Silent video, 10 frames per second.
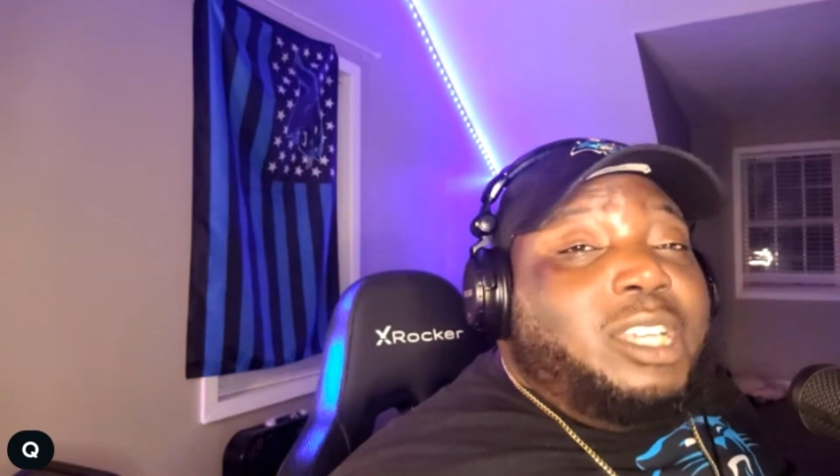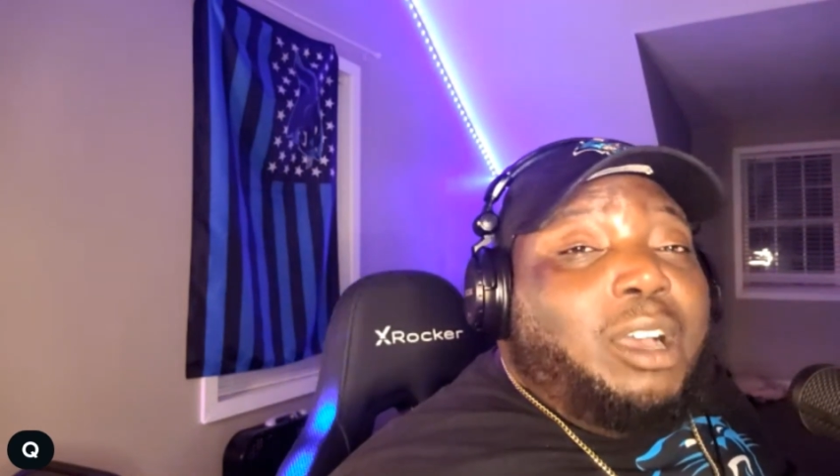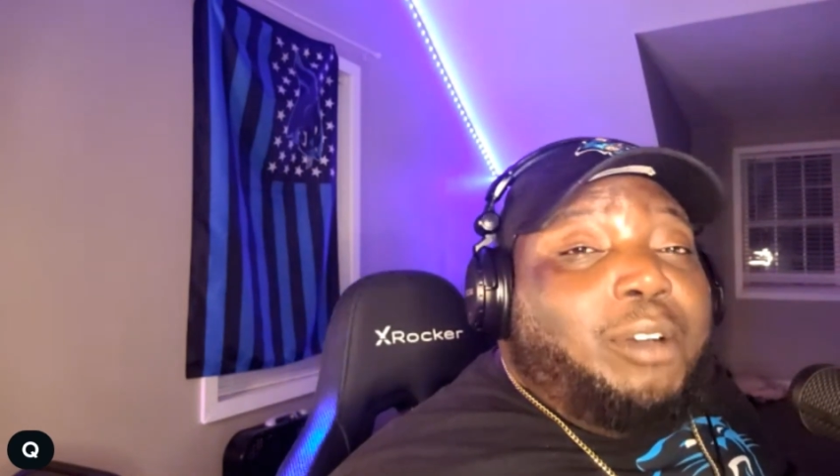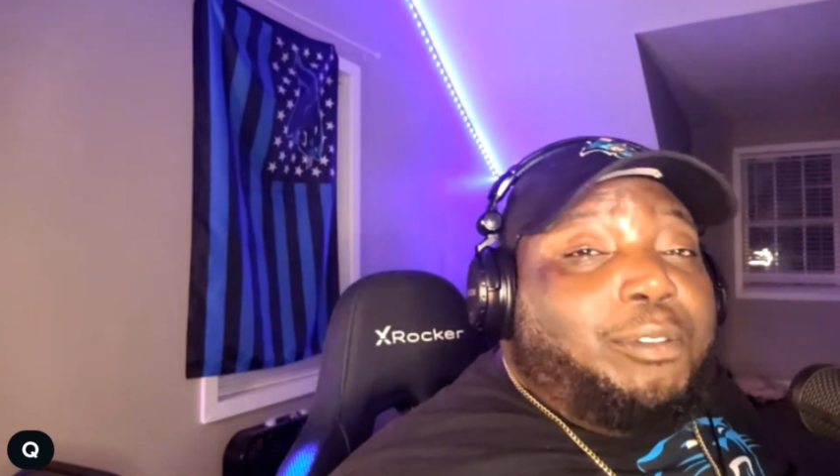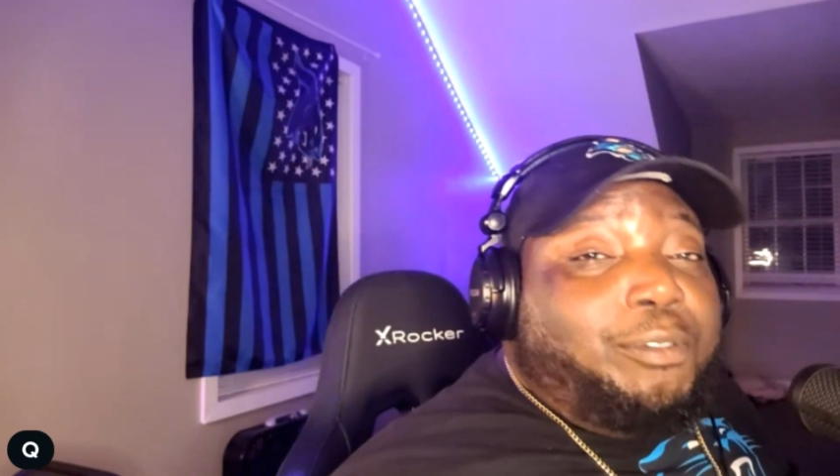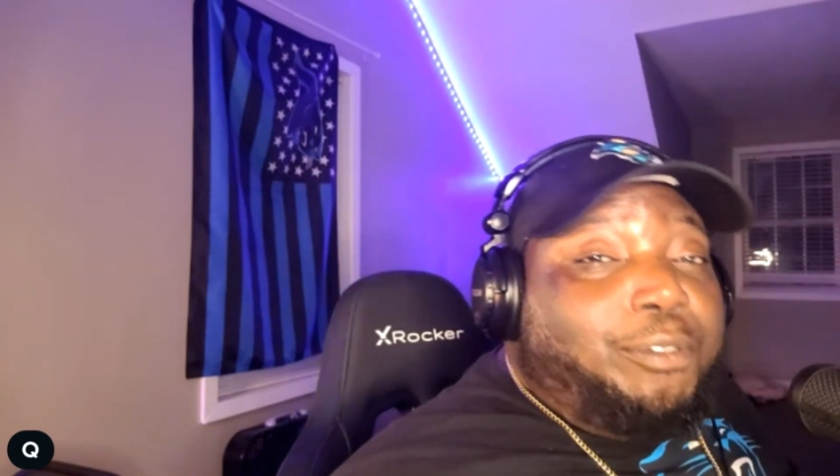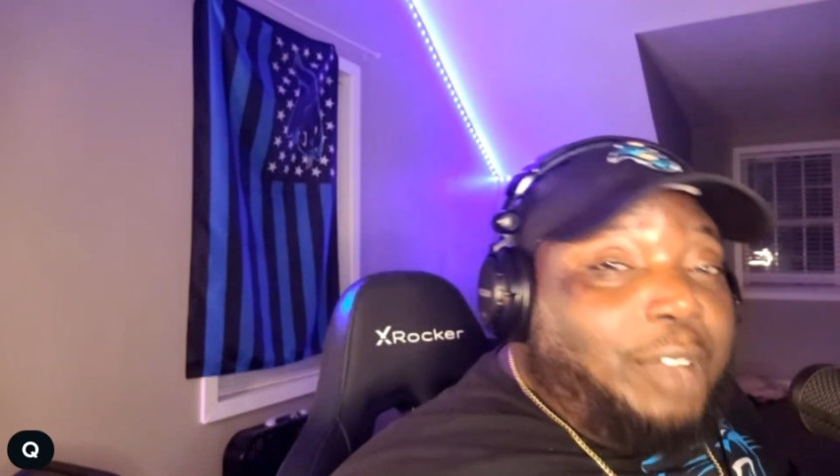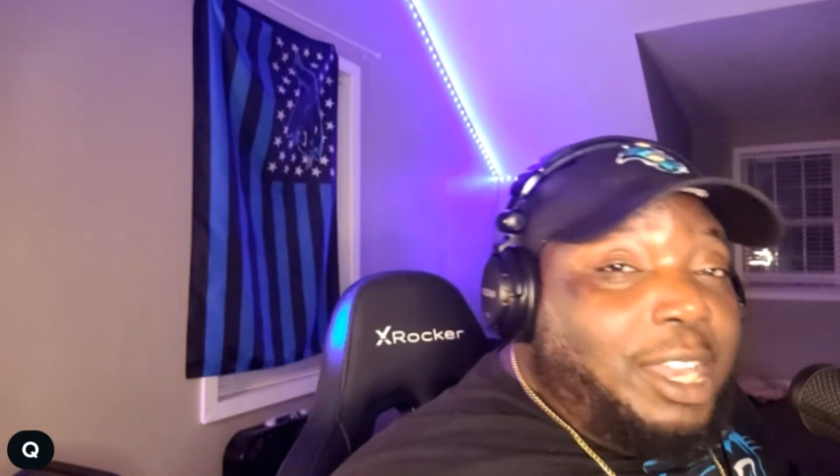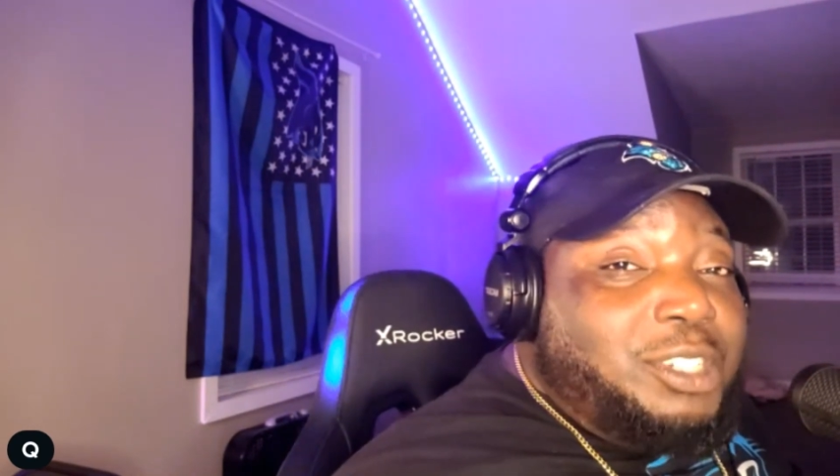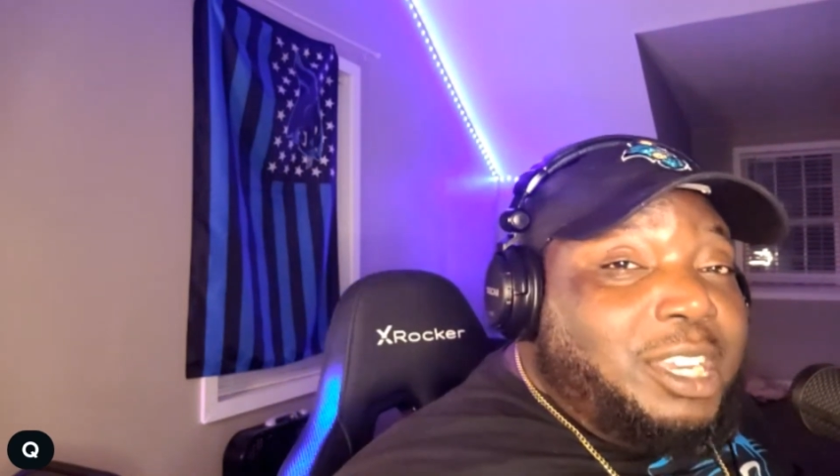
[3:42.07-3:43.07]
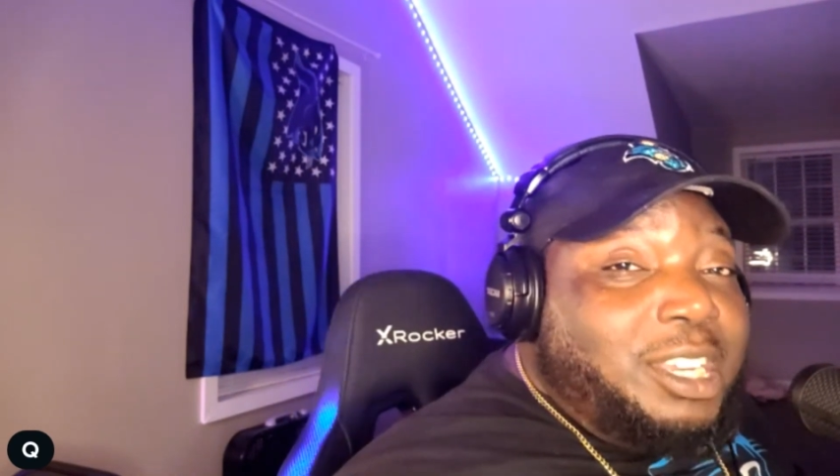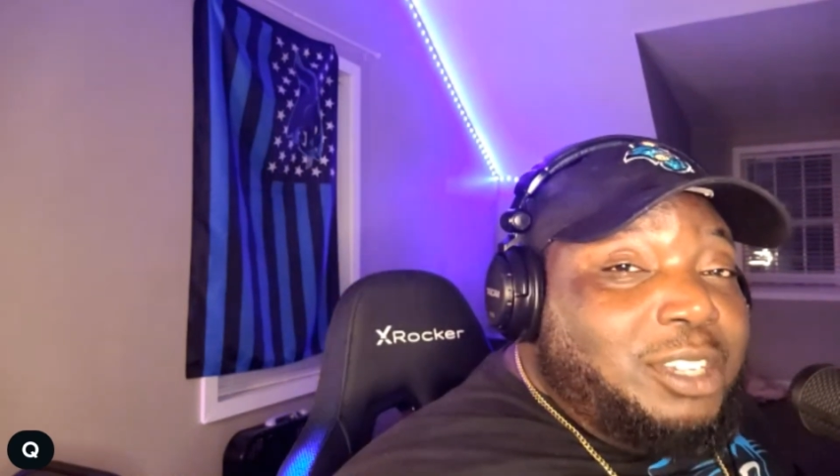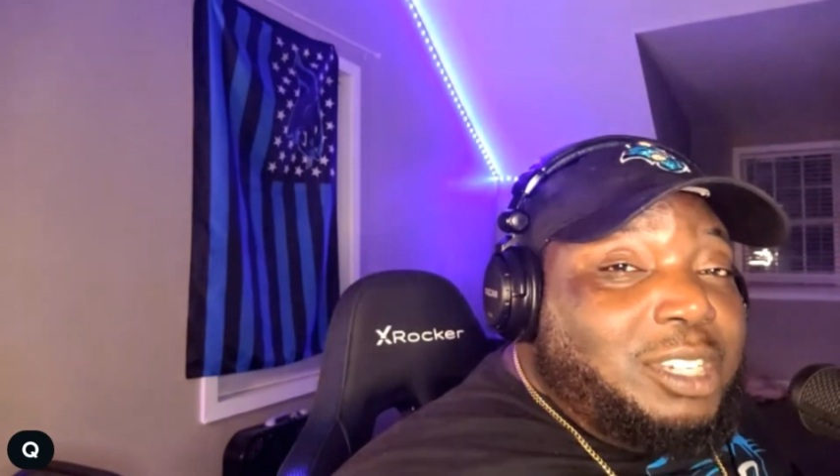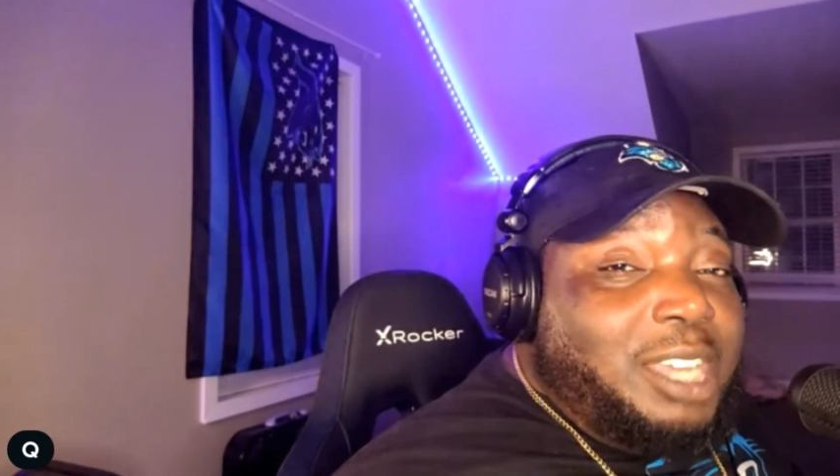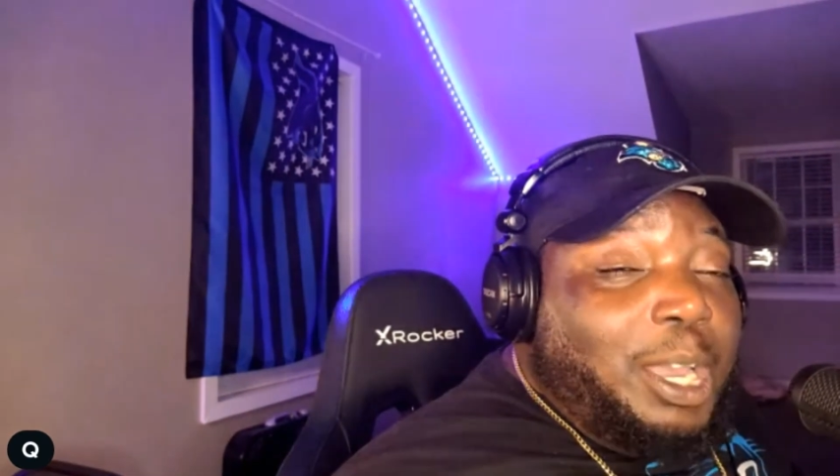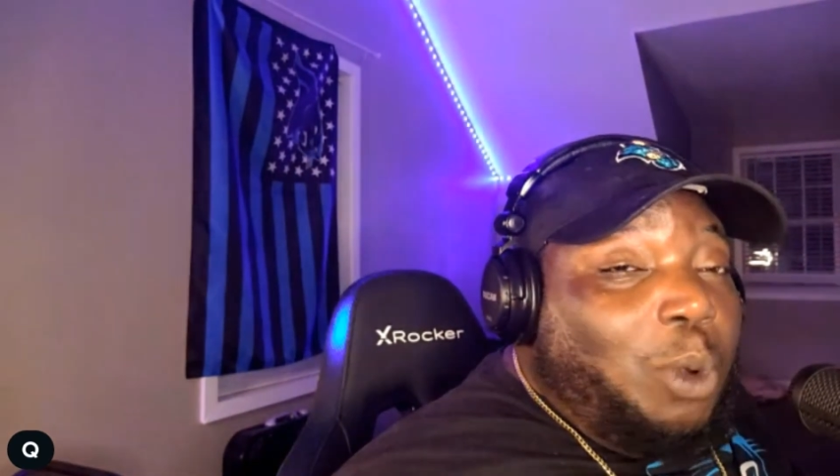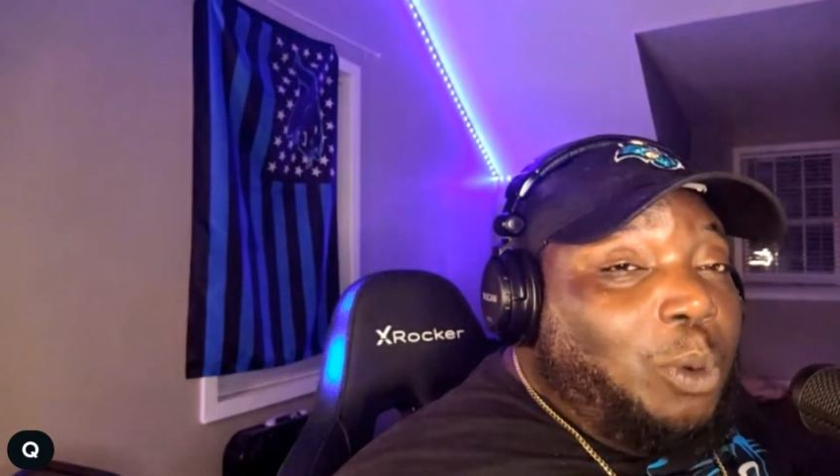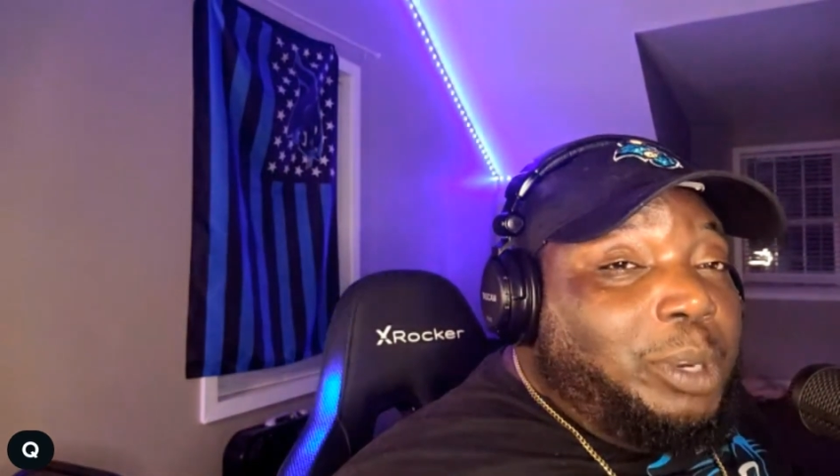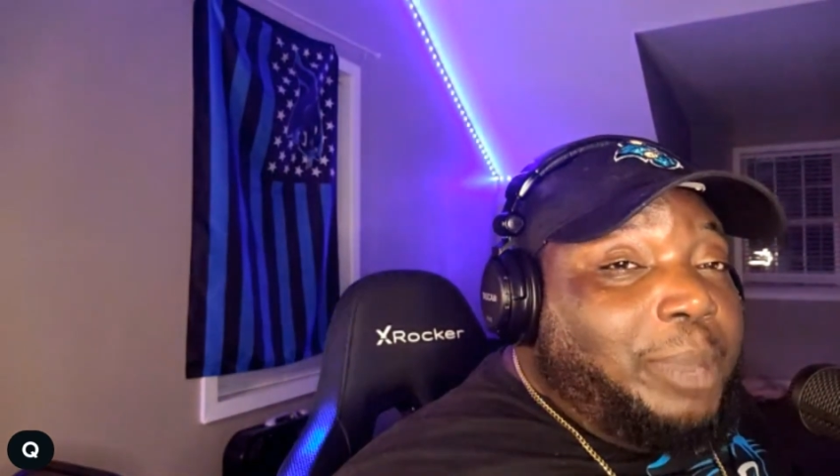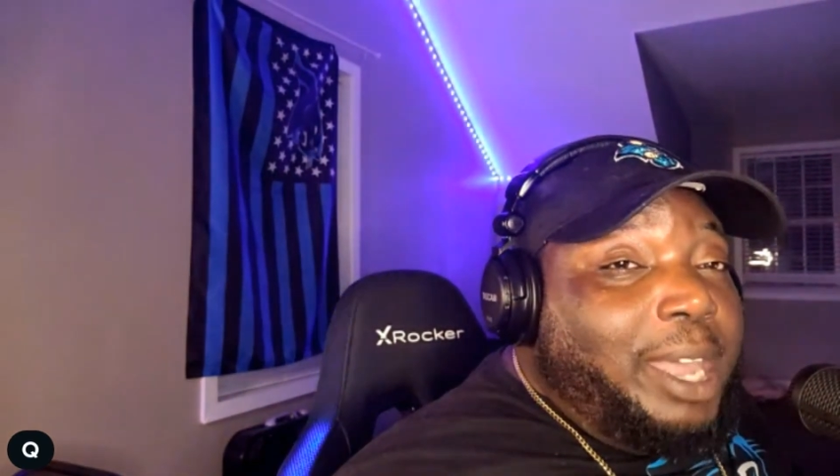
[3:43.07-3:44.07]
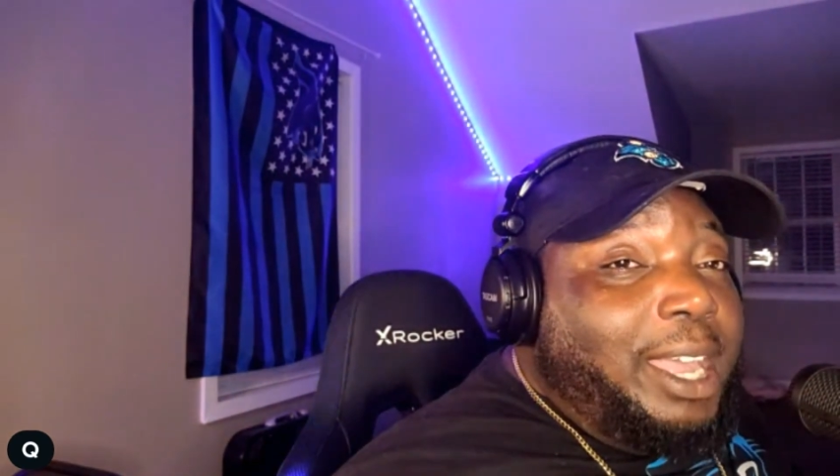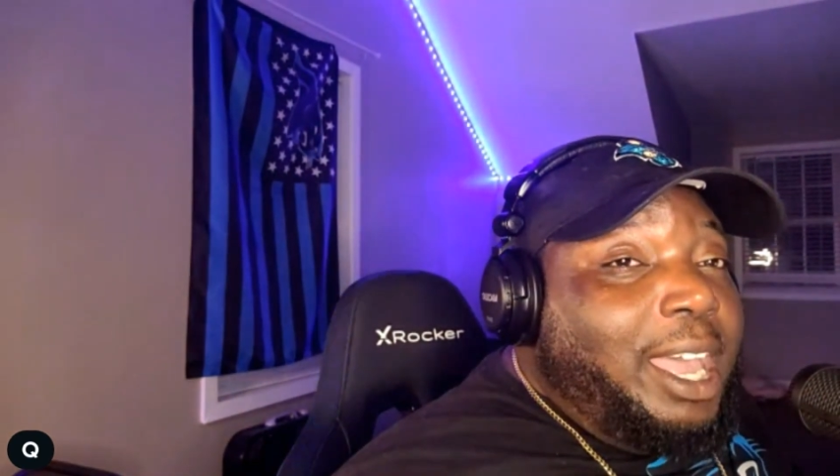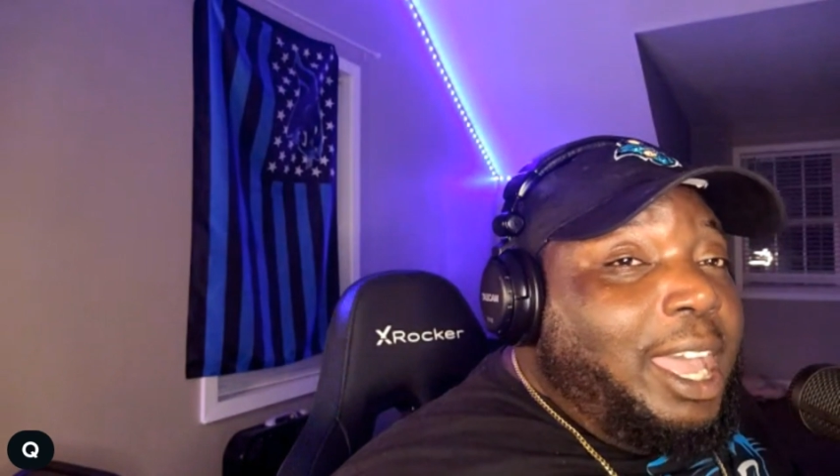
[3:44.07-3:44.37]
a fresh energy at cornerback,